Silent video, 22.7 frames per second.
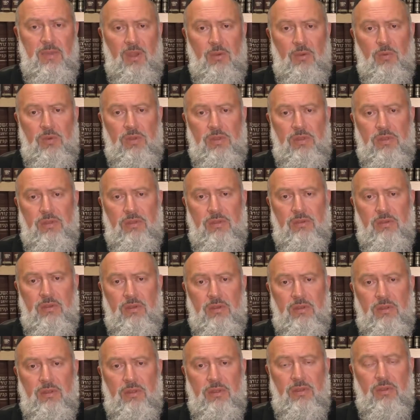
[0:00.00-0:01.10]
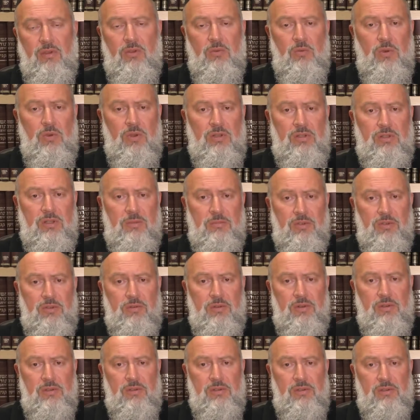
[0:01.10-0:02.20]
with third world
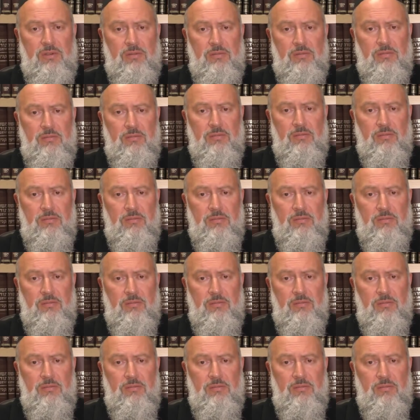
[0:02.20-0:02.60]
immigrants.